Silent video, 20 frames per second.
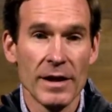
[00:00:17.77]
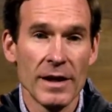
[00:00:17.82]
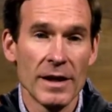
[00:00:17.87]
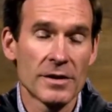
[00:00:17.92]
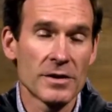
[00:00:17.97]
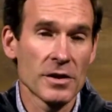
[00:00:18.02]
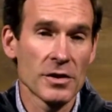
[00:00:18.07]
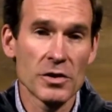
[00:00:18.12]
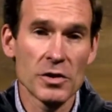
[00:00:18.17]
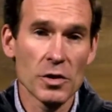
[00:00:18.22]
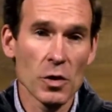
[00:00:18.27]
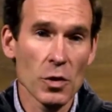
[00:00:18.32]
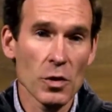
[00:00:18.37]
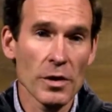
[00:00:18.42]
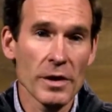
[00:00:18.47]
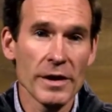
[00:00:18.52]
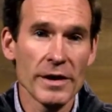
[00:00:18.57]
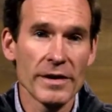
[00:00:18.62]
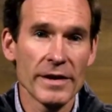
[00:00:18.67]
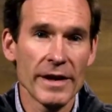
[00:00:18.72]
It's a
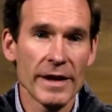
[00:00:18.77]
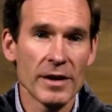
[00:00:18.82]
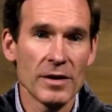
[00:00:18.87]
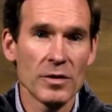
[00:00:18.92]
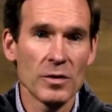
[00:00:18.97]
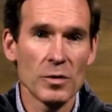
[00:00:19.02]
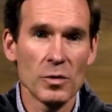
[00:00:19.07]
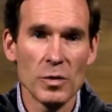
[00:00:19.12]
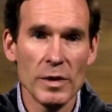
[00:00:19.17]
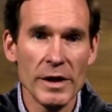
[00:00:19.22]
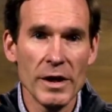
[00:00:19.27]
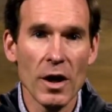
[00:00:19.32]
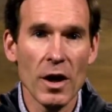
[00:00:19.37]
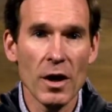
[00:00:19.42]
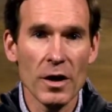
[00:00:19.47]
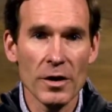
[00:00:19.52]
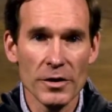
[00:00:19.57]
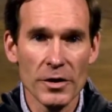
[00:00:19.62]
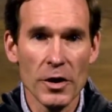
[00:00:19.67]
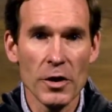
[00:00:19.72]
story that we
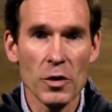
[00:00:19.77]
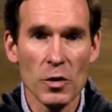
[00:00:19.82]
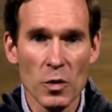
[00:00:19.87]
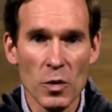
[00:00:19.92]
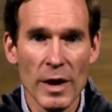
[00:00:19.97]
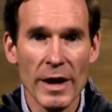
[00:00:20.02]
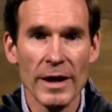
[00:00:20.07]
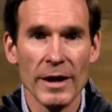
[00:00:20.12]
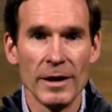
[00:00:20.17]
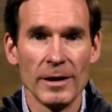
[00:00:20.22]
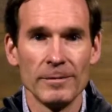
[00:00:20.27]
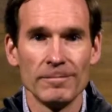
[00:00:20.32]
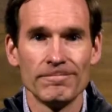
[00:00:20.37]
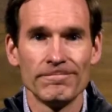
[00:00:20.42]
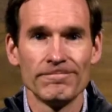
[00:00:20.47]
all know well.